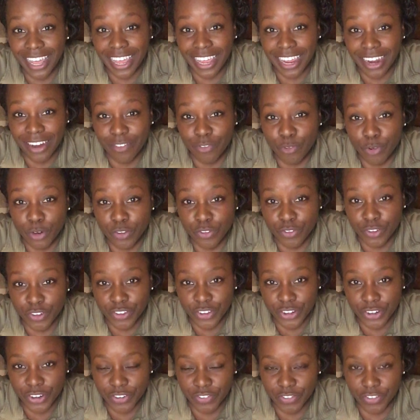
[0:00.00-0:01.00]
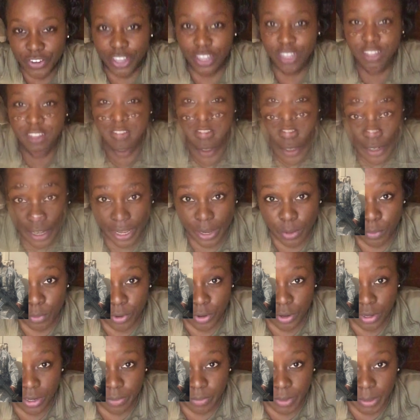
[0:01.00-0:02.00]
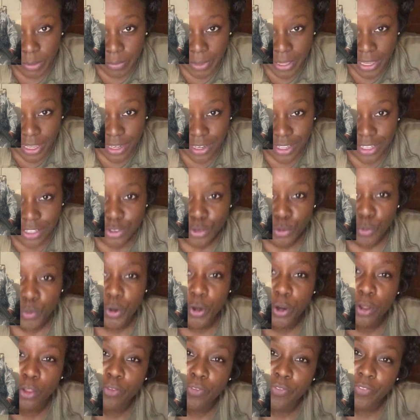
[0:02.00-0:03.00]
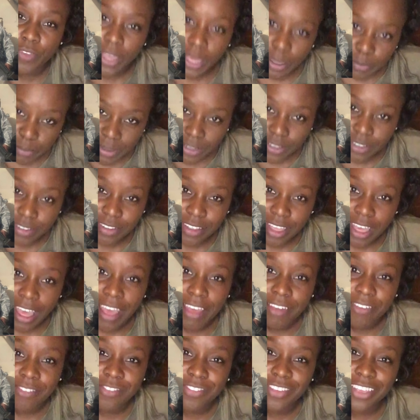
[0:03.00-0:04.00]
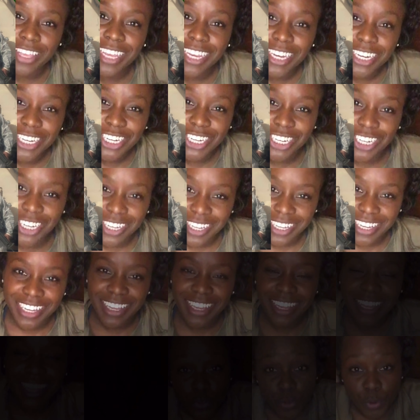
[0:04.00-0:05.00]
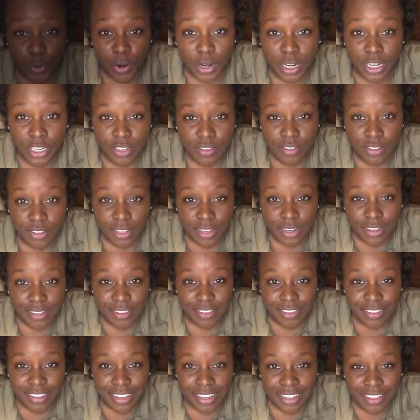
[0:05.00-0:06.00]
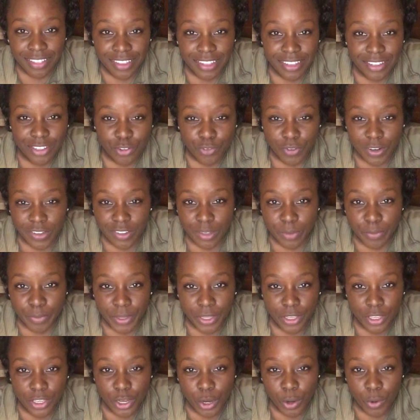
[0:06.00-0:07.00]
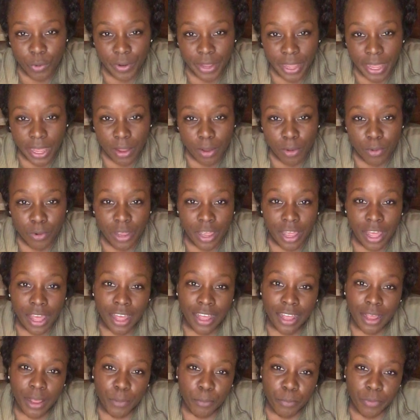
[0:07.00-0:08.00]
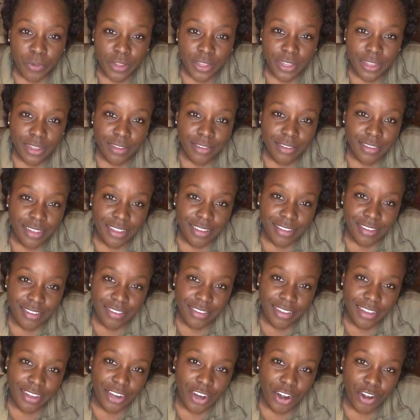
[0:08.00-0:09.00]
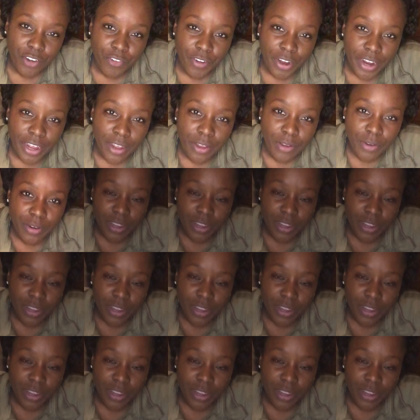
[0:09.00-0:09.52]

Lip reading: Air Force Reserve. Today we're going to be making his world famous vegan chili. If you are interested in seeing this recipe go down, please stick around.